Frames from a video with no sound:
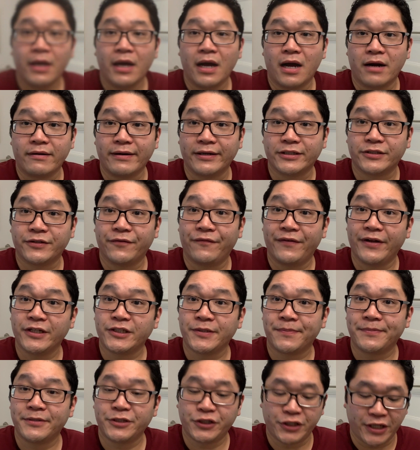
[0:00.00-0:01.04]
All right, to finish up
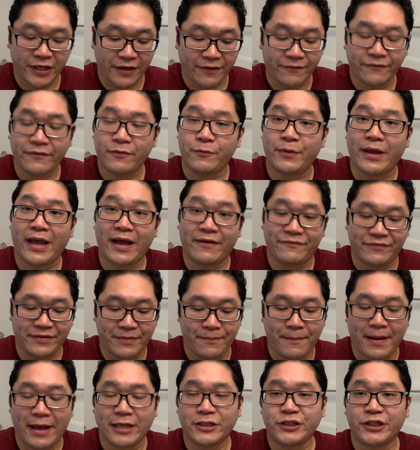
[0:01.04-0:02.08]
the shave, we have the
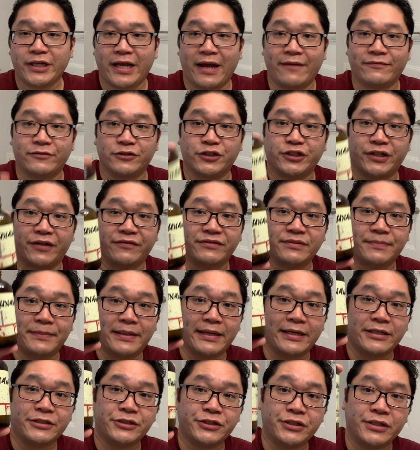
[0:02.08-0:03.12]
matching aftershave
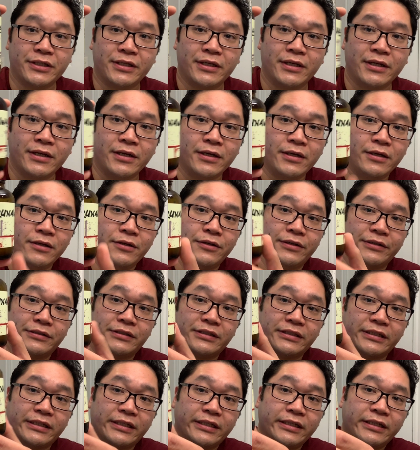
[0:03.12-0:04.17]
splash. You can
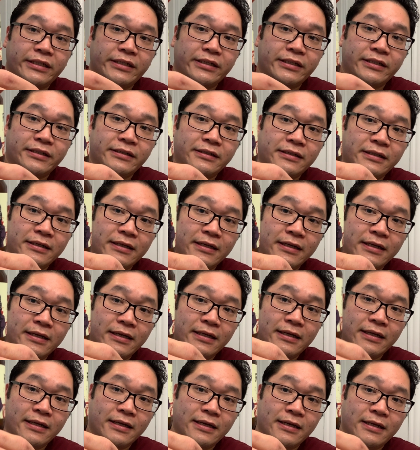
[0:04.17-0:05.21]
see here,
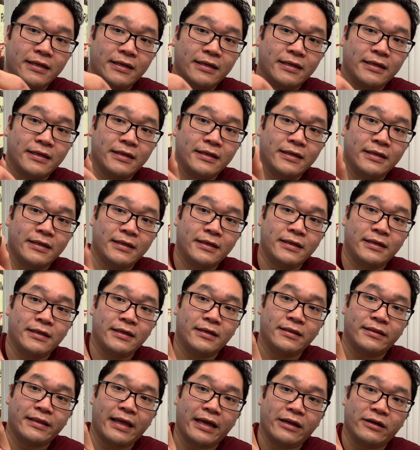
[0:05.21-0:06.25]

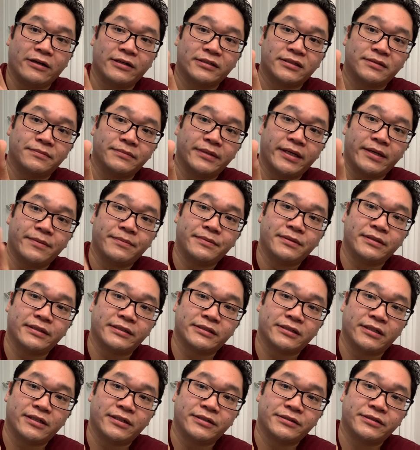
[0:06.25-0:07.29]
that awesome label is
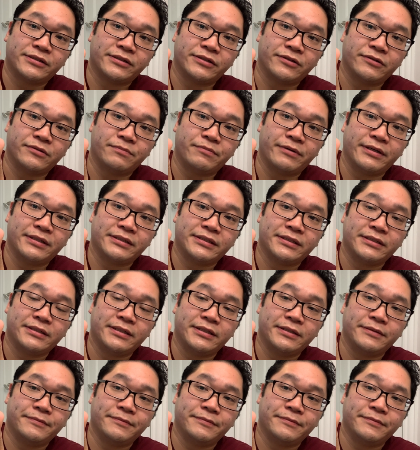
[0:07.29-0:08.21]
also present.